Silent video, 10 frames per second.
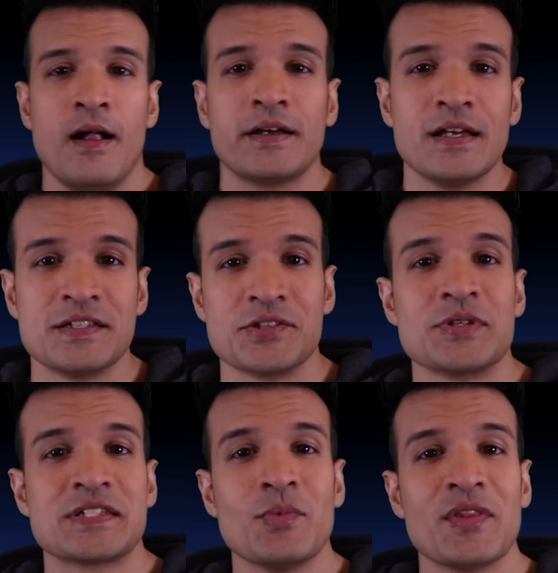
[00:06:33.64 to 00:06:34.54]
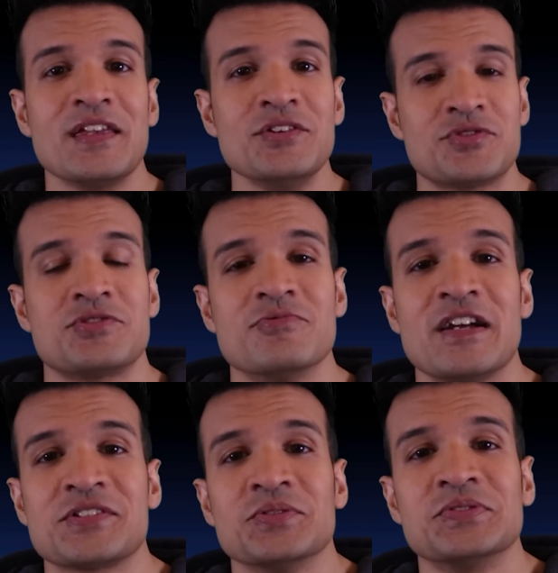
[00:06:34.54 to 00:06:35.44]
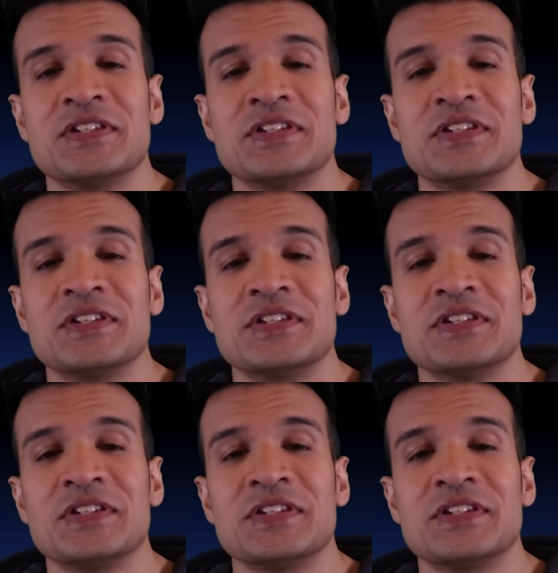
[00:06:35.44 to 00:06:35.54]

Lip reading: Okay, so as someone that used to wrestle,